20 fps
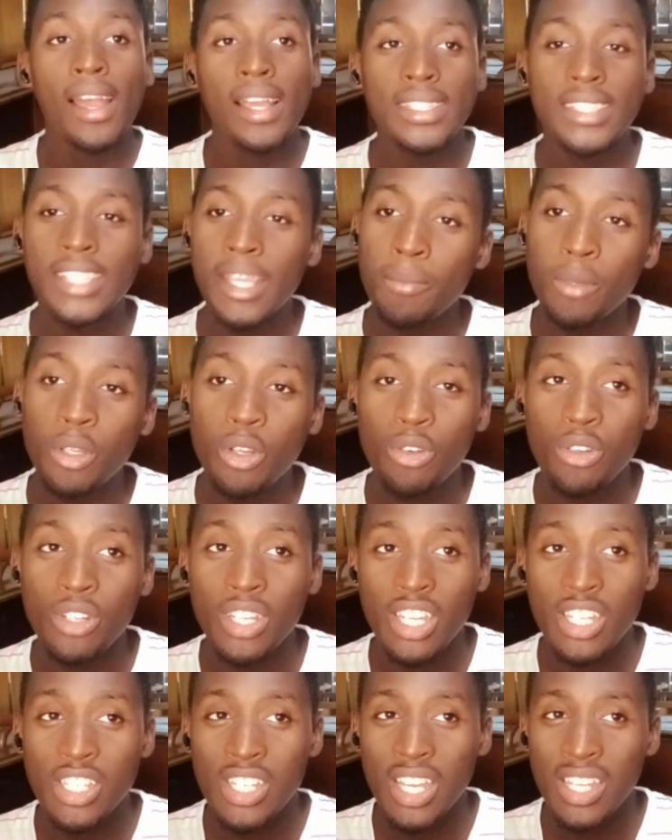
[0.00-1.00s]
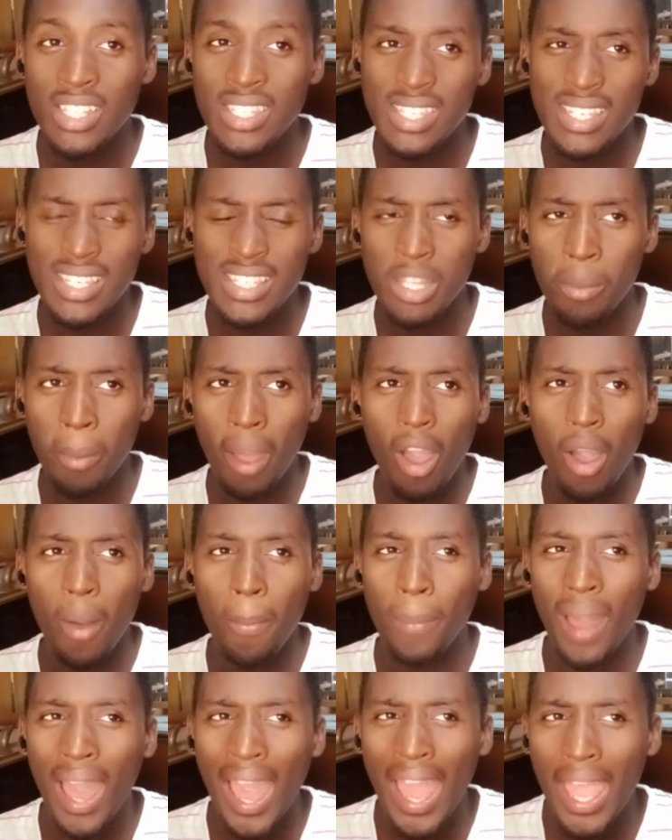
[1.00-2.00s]
Sim Guru Ninja teased about a
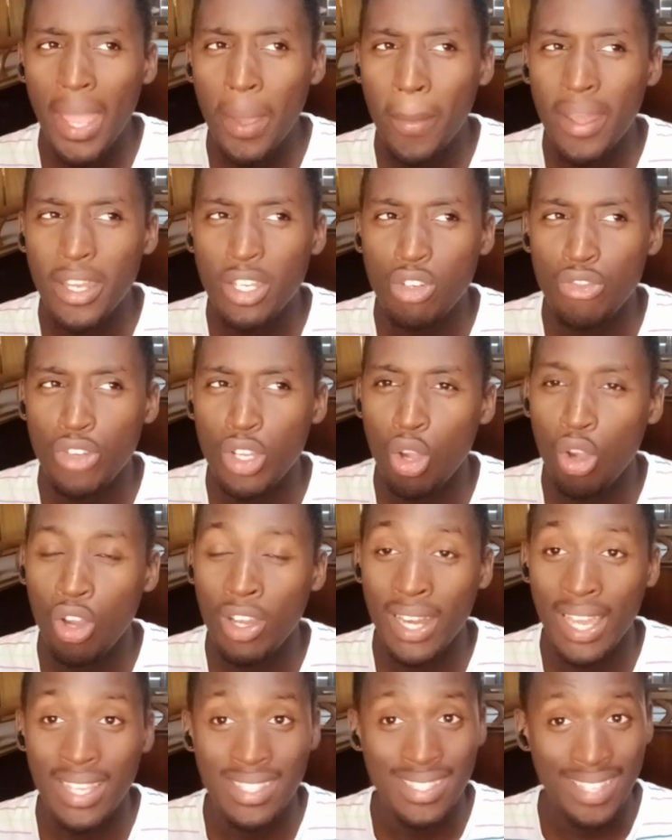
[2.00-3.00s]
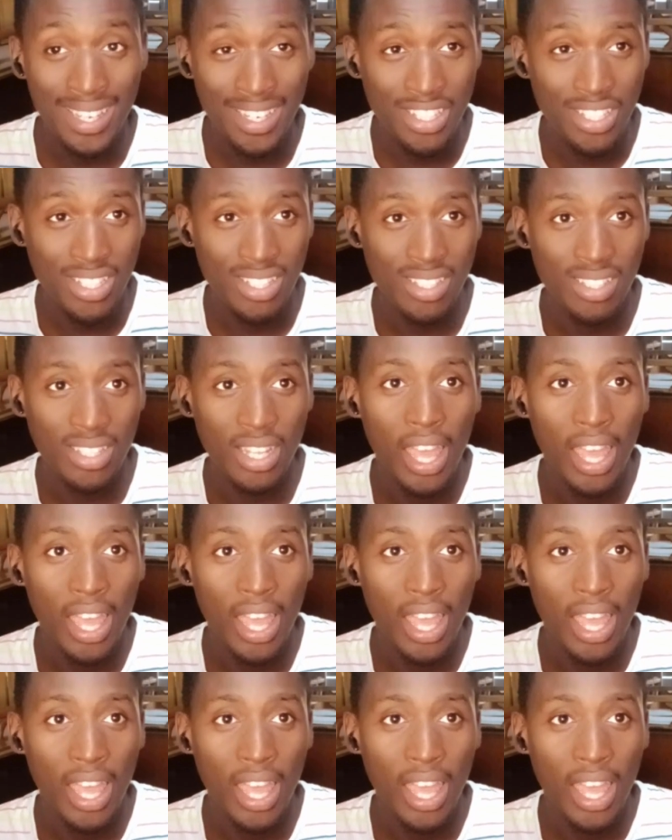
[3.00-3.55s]
pie menu reorganization.